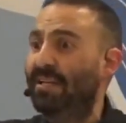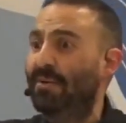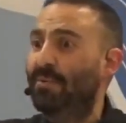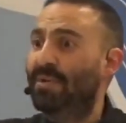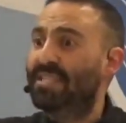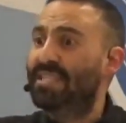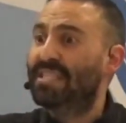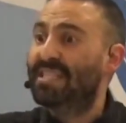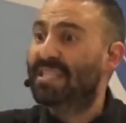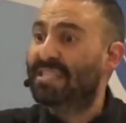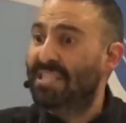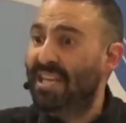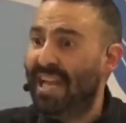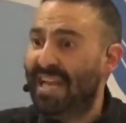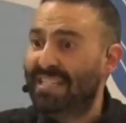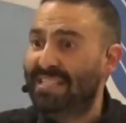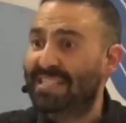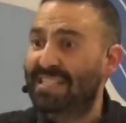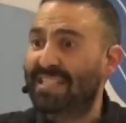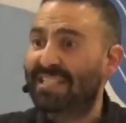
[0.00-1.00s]
which is a
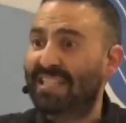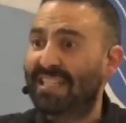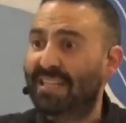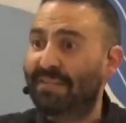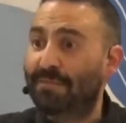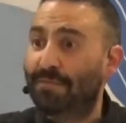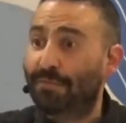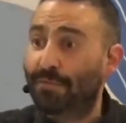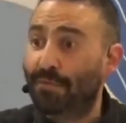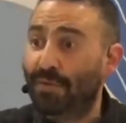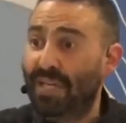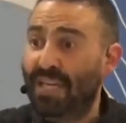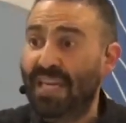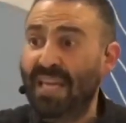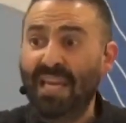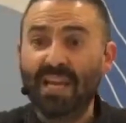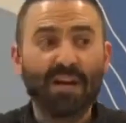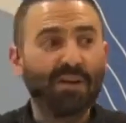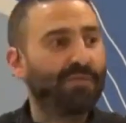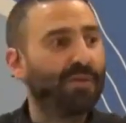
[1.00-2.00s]
chance to live
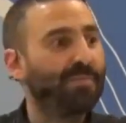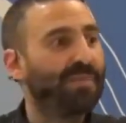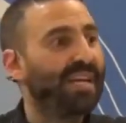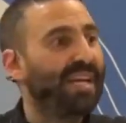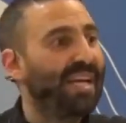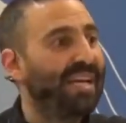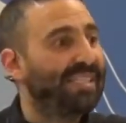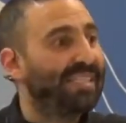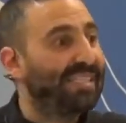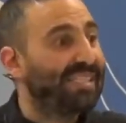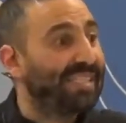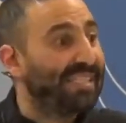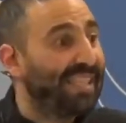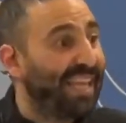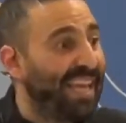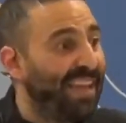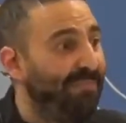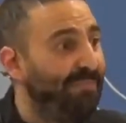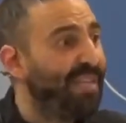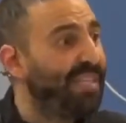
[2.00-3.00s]
free from the
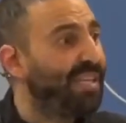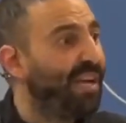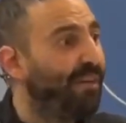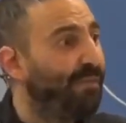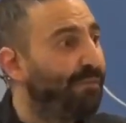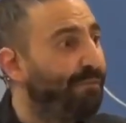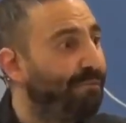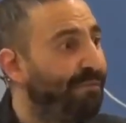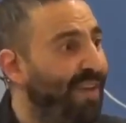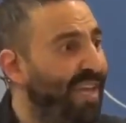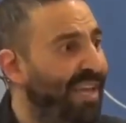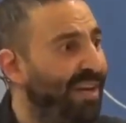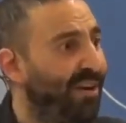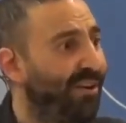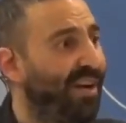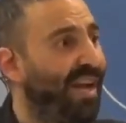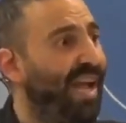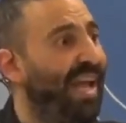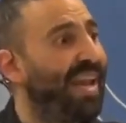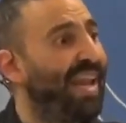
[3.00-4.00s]
enslavement of
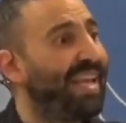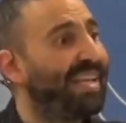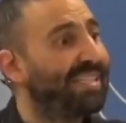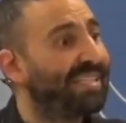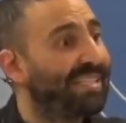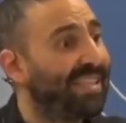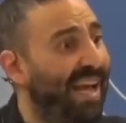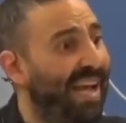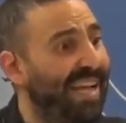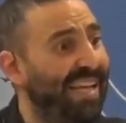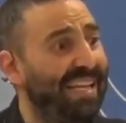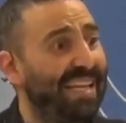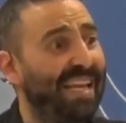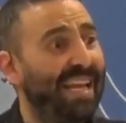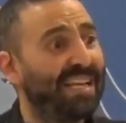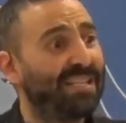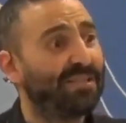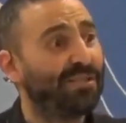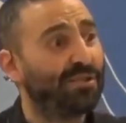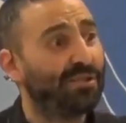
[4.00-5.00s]
fear and anxiety
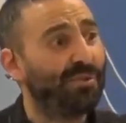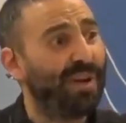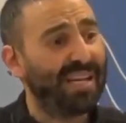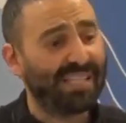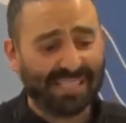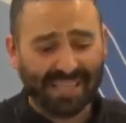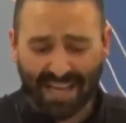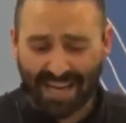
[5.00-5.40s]
and stress.